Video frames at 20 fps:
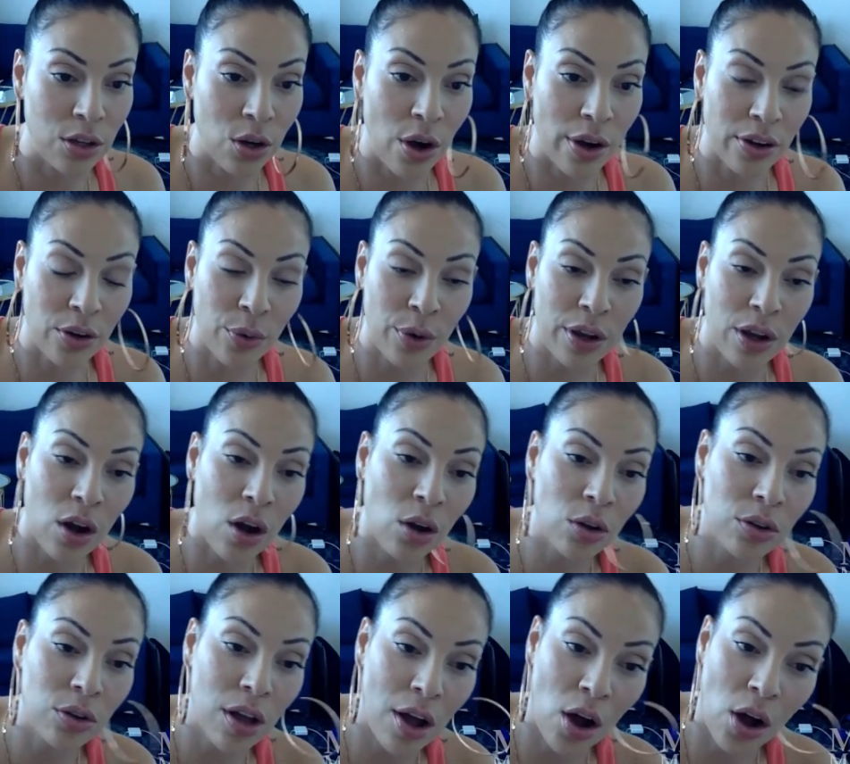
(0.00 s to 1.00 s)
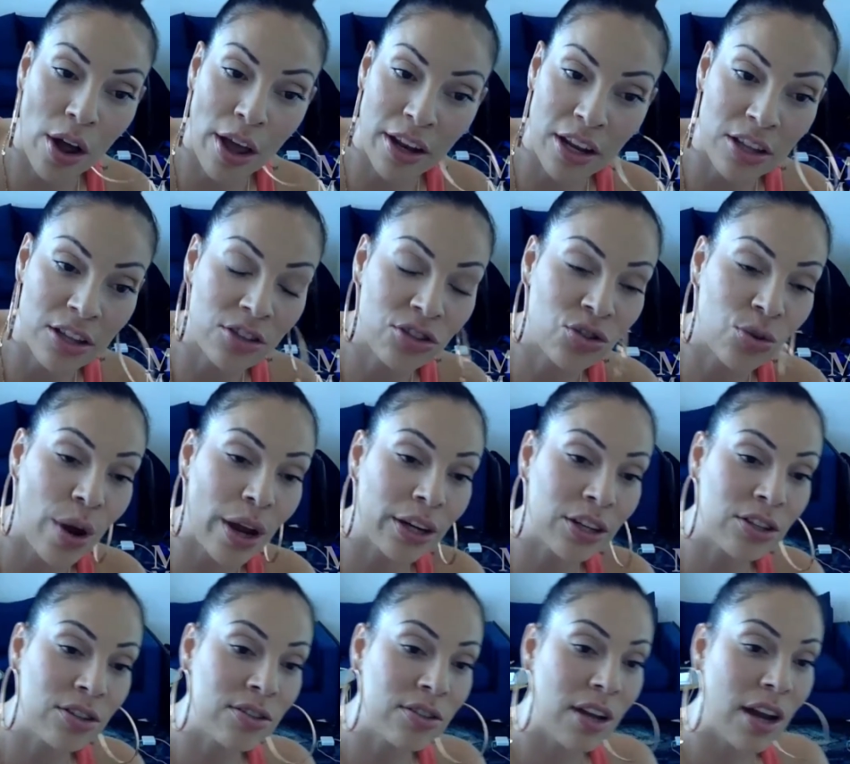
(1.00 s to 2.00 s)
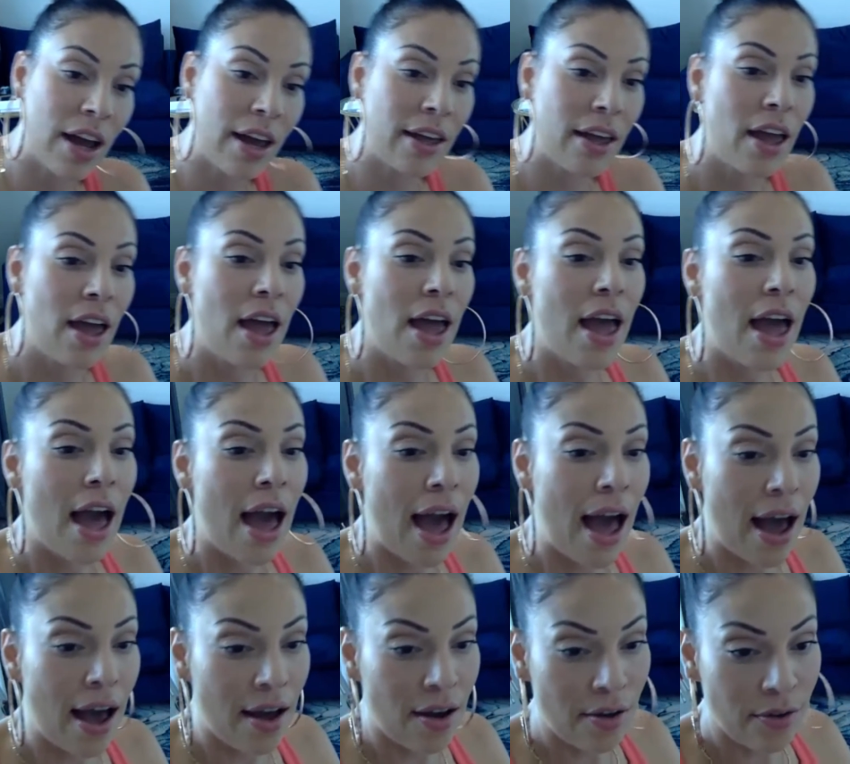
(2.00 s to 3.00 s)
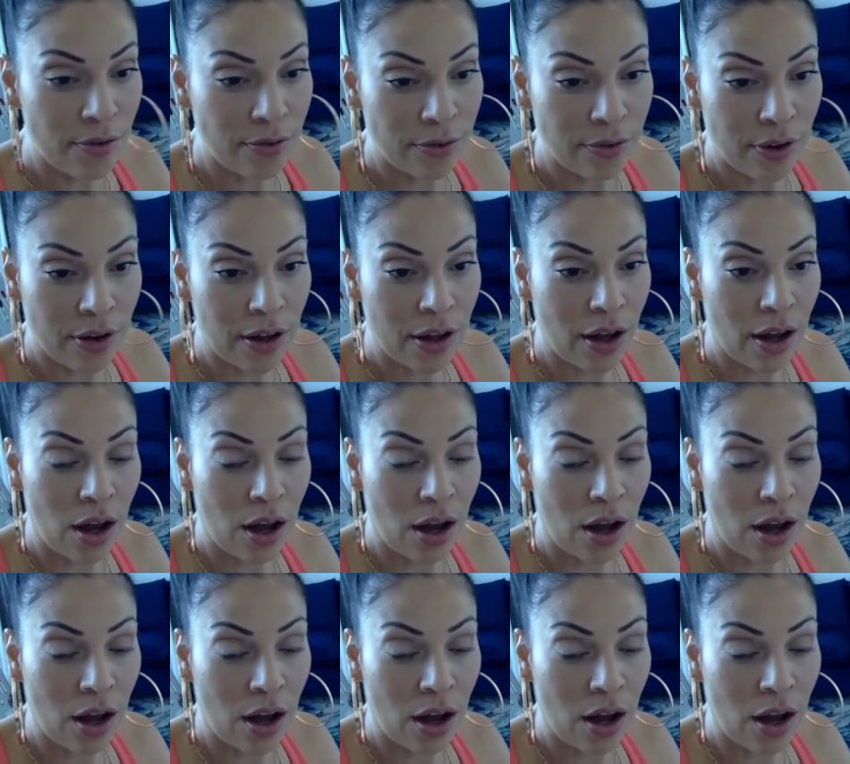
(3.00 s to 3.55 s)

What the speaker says: I create all any distractions that I have